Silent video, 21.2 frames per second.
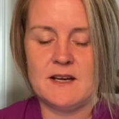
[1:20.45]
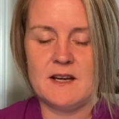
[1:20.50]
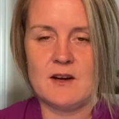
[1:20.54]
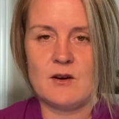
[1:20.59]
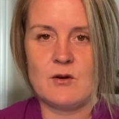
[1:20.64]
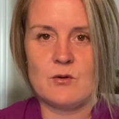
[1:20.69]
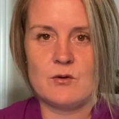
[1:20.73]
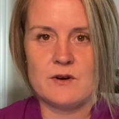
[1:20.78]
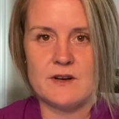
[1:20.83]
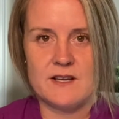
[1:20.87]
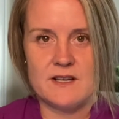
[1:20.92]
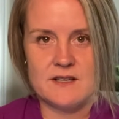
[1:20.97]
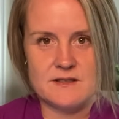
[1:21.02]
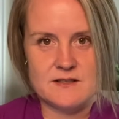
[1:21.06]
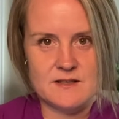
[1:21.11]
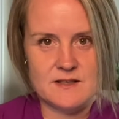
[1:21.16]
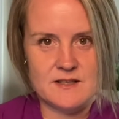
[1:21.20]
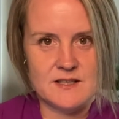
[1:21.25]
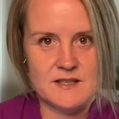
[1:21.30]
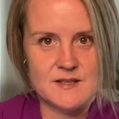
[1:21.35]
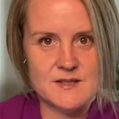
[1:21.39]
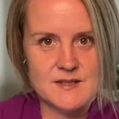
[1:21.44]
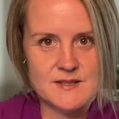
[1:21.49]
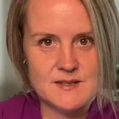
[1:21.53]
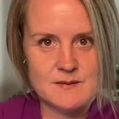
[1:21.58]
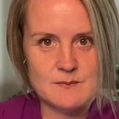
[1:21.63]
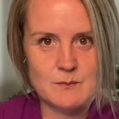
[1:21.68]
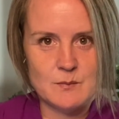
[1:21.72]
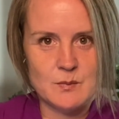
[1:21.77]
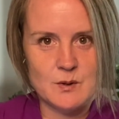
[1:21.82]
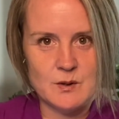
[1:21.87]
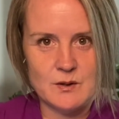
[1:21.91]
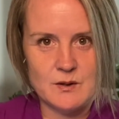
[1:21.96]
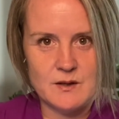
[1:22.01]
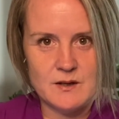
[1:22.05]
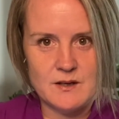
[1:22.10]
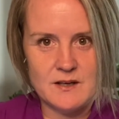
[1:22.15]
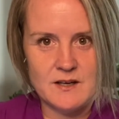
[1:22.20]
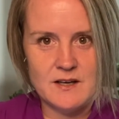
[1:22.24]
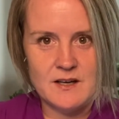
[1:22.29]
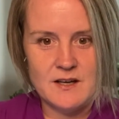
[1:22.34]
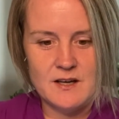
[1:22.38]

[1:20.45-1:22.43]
according to this book,